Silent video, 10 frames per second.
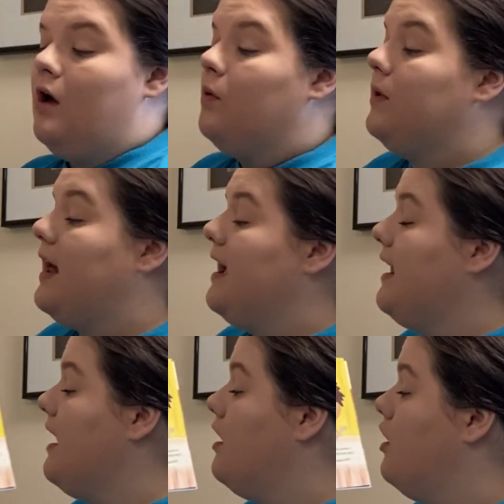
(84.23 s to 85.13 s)
When I
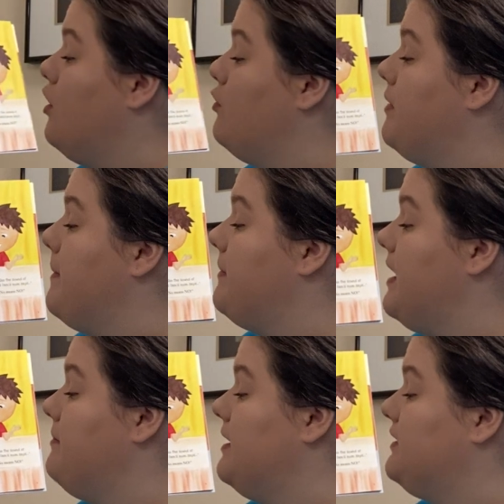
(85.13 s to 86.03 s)
got home,
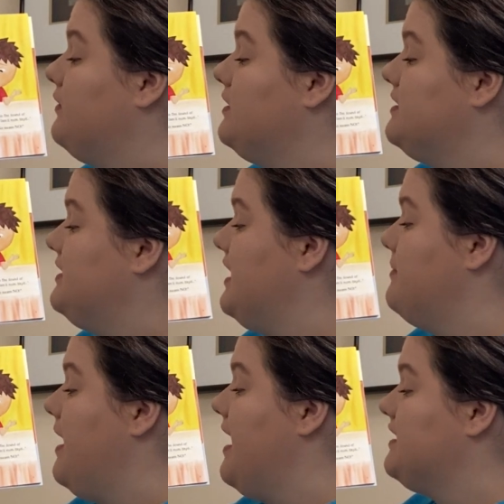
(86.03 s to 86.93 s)
my best friend
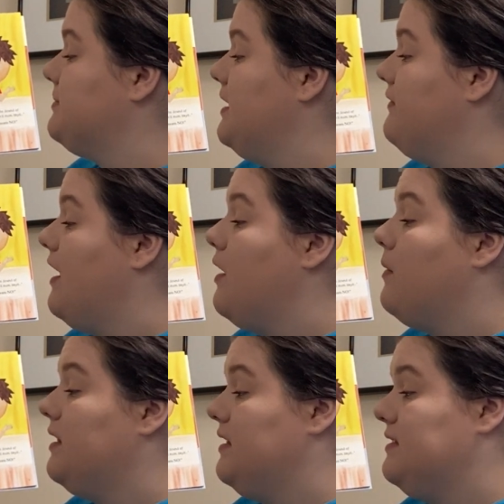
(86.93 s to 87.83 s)
Sam asked me if I
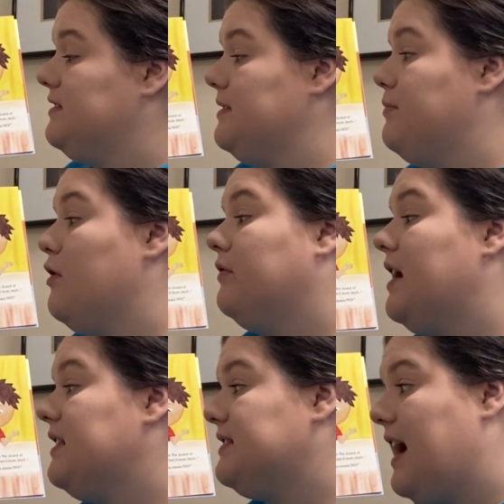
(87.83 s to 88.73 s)
wanted to sleep over
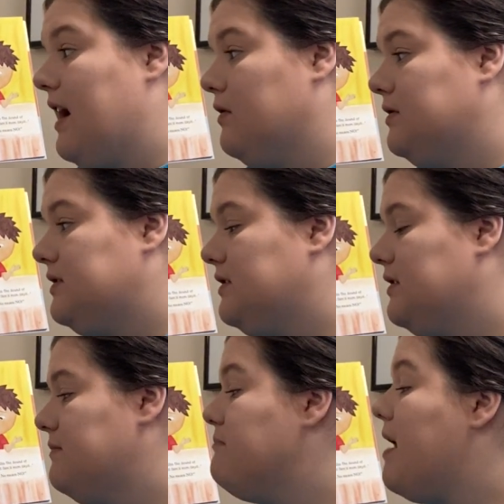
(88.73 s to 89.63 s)
at his house.
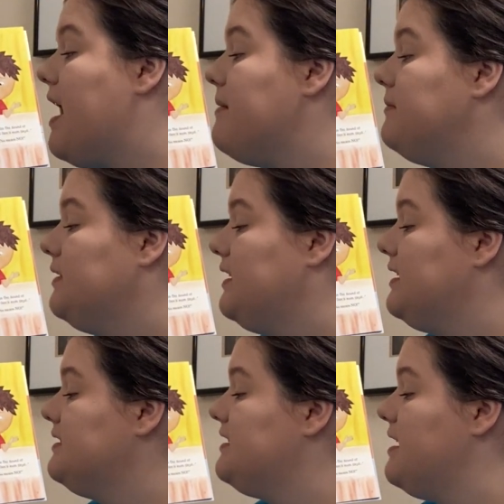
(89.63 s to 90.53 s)
Mom,
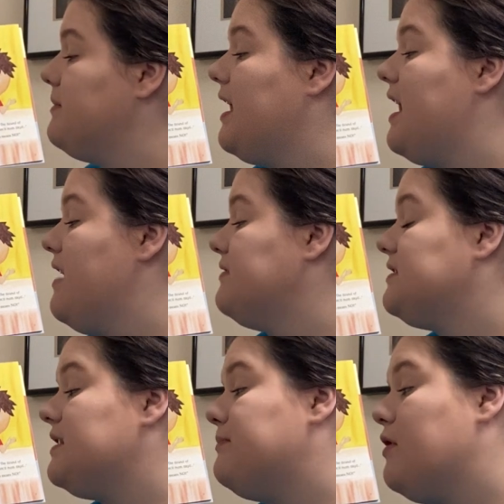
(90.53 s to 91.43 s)
can Sam and I have a
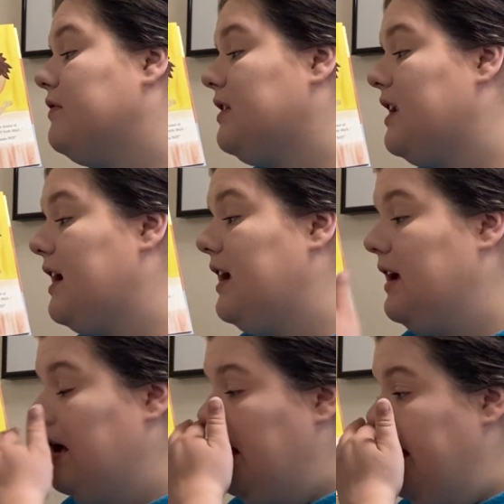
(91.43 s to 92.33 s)
sleepover tonight?
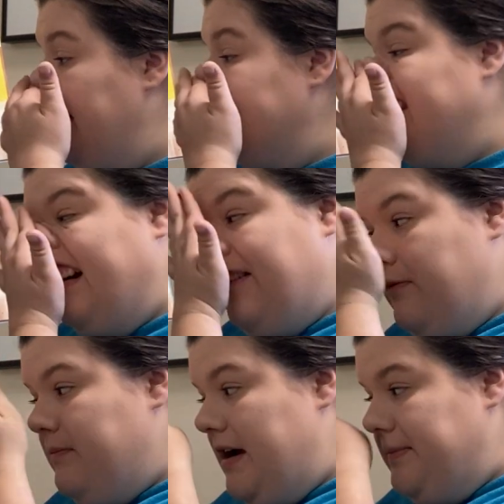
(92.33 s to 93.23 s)
No,
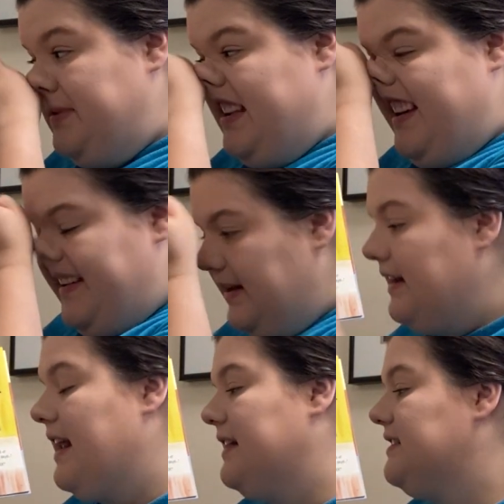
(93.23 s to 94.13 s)
Mom said,
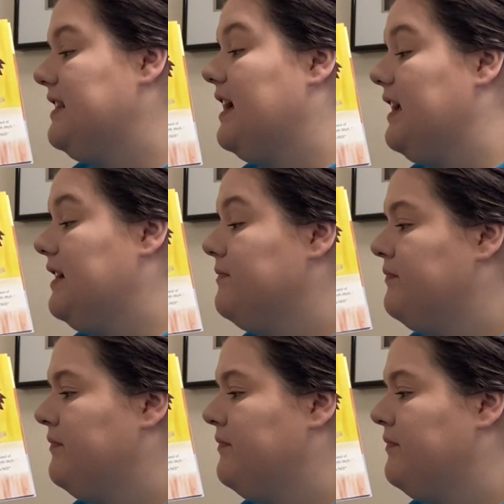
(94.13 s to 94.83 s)
not tonight.